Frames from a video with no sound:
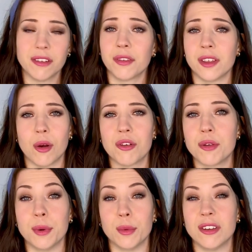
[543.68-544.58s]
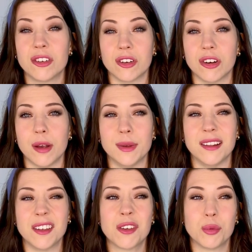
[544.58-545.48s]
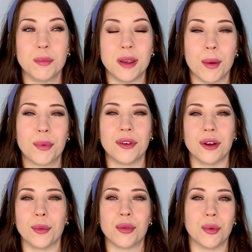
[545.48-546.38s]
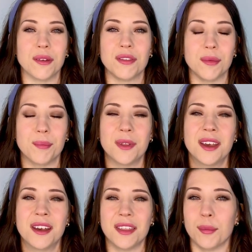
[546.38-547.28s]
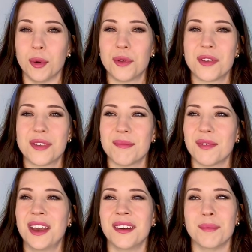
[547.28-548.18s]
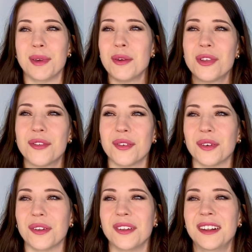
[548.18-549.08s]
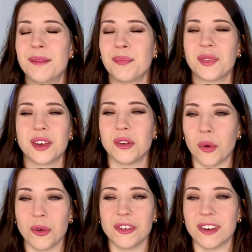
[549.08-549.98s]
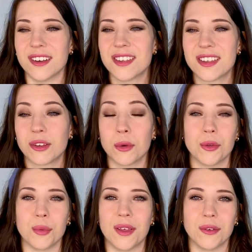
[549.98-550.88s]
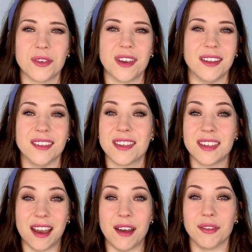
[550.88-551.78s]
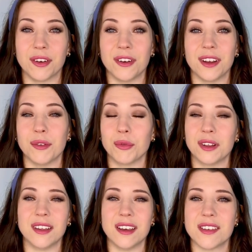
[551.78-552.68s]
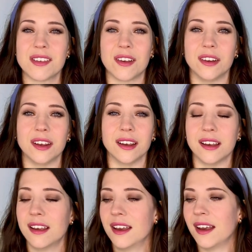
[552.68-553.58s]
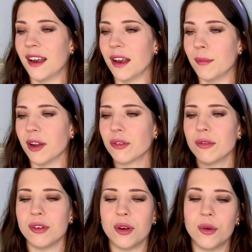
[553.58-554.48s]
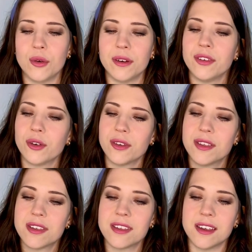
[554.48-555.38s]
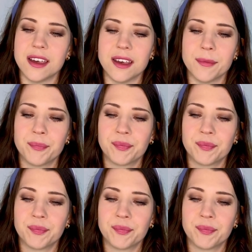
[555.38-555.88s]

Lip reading: for the autumn and winter. I mean, this would be up there with one of the most beautiful, gorgeous cold weather scents ever. It really is stunning. I don't know if you can see